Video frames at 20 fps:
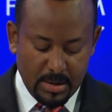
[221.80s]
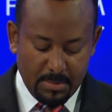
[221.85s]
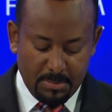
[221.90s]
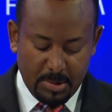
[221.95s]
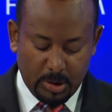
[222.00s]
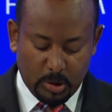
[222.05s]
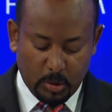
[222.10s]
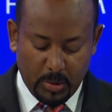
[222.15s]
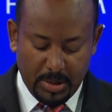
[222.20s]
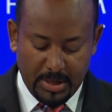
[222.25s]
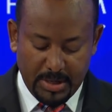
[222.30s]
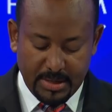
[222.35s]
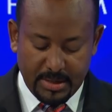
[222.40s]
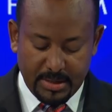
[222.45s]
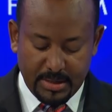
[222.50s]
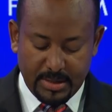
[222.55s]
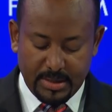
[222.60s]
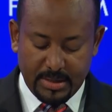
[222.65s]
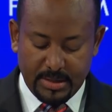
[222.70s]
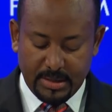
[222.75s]

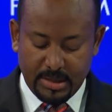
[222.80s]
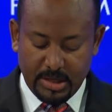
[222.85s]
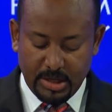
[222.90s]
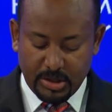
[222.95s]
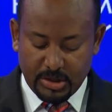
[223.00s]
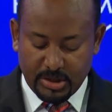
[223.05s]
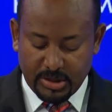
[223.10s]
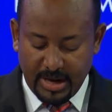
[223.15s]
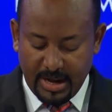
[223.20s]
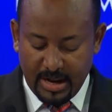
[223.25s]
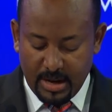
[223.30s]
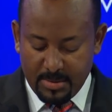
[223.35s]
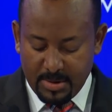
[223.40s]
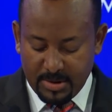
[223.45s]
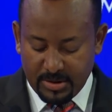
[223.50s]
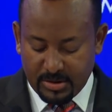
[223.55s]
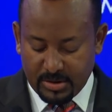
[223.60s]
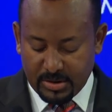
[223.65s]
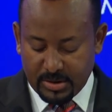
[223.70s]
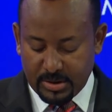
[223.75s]
between these
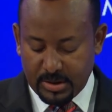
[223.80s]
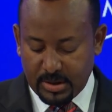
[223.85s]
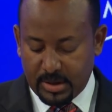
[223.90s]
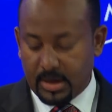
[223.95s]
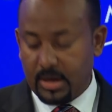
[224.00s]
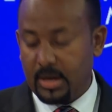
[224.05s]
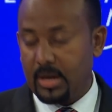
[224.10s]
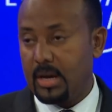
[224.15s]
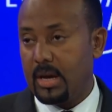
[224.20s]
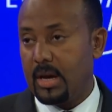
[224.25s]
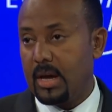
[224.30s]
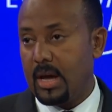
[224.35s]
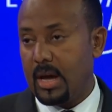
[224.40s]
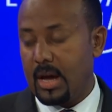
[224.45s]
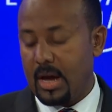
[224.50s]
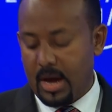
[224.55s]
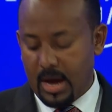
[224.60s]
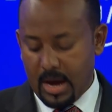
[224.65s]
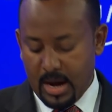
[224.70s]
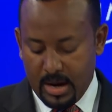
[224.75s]
elements
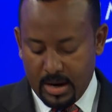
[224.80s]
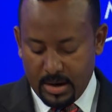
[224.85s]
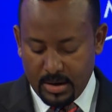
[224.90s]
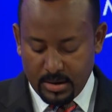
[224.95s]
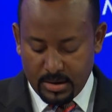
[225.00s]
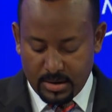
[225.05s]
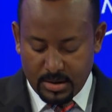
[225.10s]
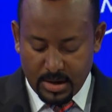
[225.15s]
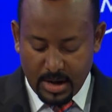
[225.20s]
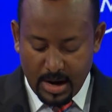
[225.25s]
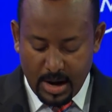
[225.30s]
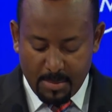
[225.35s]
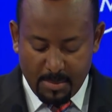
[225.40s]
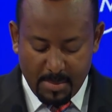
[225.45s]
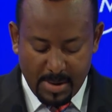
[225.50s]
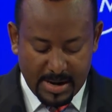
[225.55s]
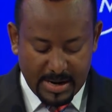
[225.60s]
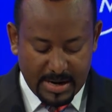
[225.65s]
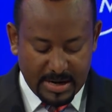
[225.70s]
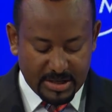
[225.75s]
and
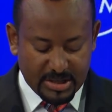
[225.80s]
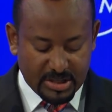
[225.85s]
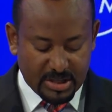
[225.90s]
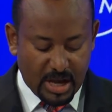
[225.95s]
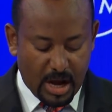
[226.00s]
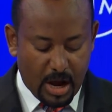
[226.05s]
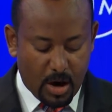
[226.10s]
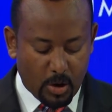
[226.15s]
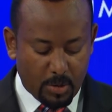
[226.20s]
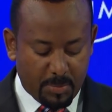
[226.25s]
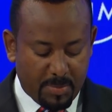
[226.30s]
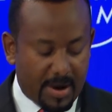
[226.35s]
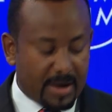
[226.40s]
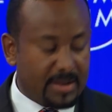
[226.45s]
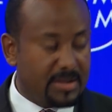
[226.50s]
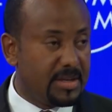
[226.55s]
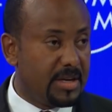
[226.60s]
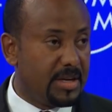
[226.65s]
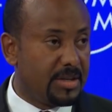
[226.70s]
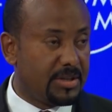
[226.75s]
amongst our
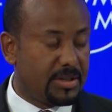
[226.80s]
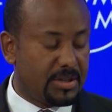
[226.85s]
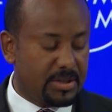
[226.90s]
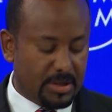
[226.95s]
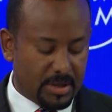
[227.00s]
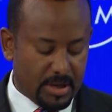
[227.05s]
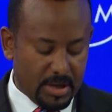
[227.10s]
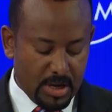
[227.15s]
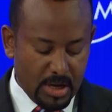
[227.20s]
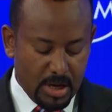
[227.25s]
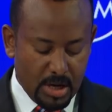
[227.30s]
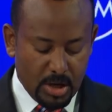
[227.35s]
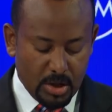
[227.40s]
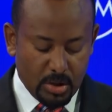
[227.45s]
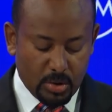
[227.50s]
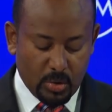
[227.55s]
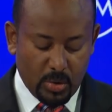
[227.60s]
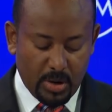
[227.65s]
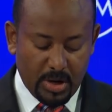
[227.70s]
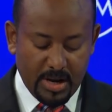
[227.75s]
partners
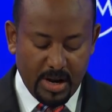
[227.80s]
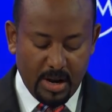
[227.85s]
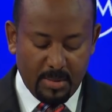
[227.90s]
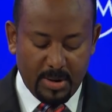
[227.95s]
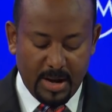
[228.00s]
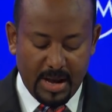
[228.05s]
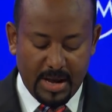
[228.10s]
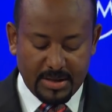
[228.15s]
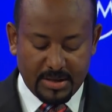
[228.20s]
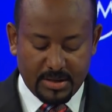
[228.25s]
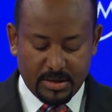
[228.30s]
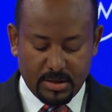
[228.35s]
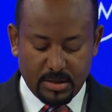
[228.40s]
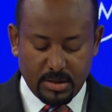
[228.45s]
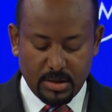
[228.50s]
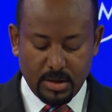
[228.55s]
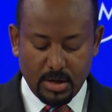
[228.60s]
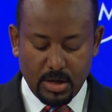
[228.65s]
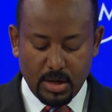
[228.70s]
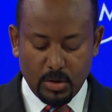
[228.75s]
to enable
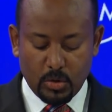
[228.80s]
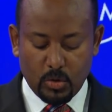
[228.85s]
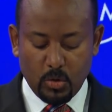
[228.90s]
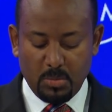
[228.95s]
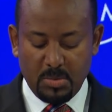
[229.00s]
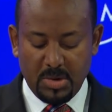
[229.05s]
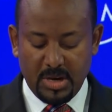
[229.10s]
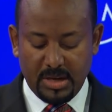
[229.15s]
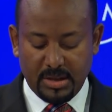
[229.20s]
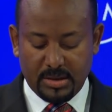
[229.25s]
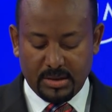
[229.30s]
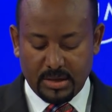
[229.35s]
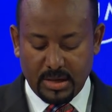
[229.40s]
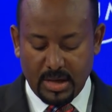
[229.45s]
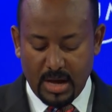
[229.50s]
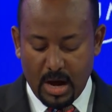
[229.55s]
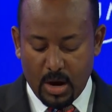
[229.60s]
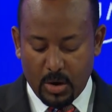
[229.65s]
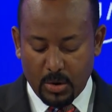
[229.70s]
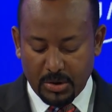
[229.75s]
us to meet
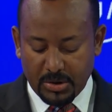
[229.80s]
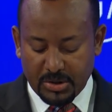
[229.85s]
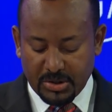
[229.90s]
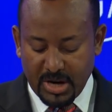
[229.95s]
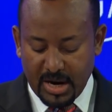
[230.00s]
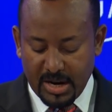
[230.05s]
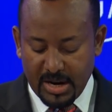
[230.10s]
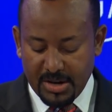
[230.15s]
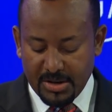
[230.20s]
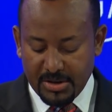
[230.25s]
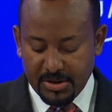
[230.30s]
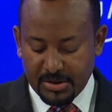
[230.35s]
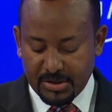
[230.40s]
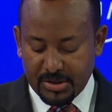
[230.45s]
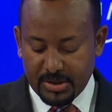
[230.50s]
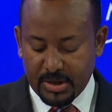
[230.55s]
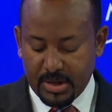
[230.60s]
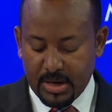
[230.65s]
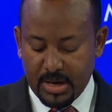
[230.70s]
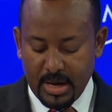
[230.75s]
our
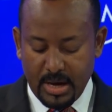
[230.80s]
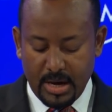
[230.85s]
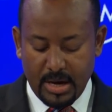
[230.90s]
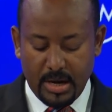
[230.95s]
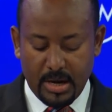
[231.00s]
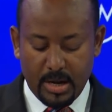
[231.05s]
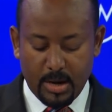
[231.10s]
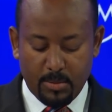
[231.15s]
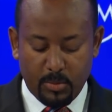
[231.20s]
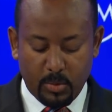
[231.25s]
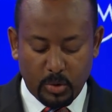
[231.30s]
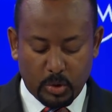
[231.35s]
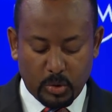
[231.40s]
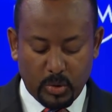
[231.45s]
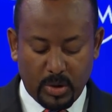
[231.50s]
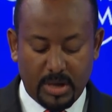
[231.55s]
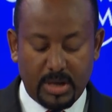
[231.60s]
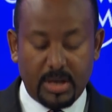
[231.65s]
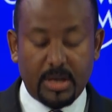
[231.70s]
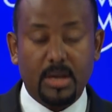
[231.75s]
challenges in a
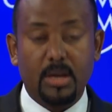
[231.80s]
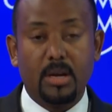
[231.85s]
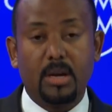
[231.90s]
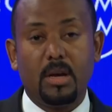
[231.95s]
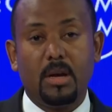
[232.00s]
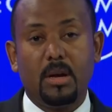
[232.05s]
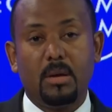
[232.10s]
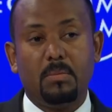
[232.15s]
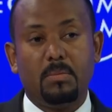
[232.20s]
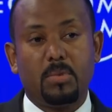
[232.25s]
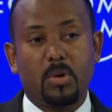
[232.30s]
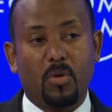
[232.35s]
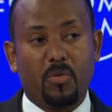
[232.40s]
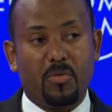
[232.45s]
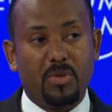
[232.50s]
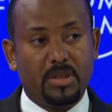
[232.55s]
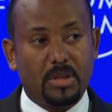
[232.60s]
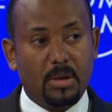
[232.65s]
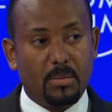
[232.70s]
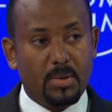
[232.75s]
mutually
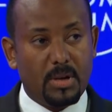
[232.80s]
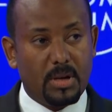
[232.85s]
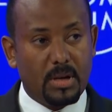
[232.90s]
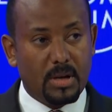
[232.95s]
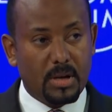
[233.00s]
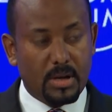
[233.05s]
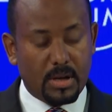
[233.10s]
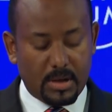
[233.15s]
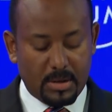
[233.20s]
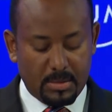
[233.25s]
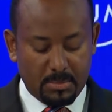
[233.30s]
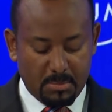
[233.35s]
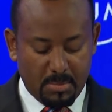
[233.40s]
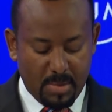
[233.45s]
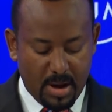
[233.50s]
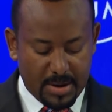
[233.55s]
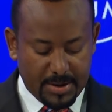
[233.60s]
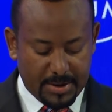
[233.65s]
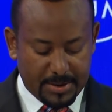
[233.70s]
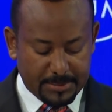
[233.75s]
profitable
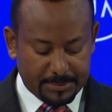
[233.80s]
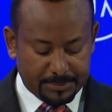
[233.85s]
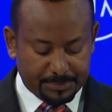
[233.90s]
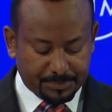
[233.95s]
manner.